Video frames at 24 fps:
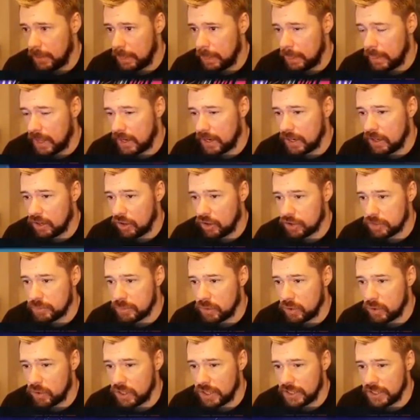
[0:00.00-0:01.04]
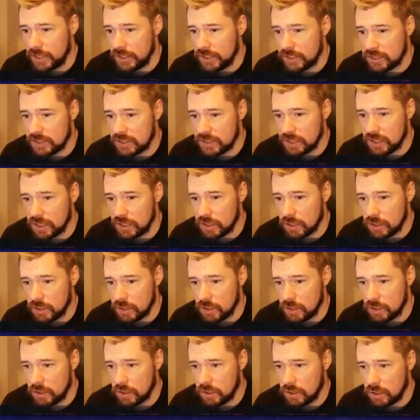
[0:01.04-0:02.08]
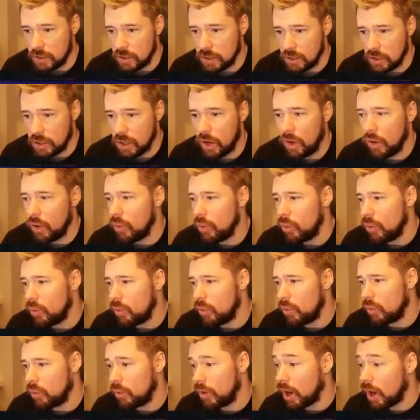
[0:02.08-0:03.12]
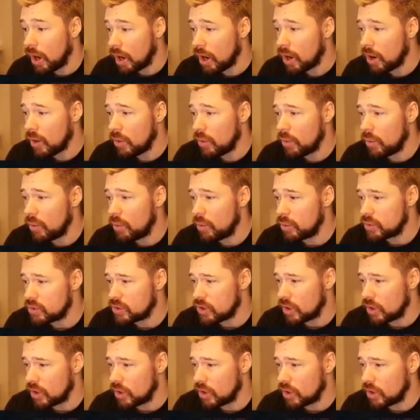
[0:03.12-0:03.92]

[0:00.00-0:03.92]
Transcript: And then last but not least, oh oh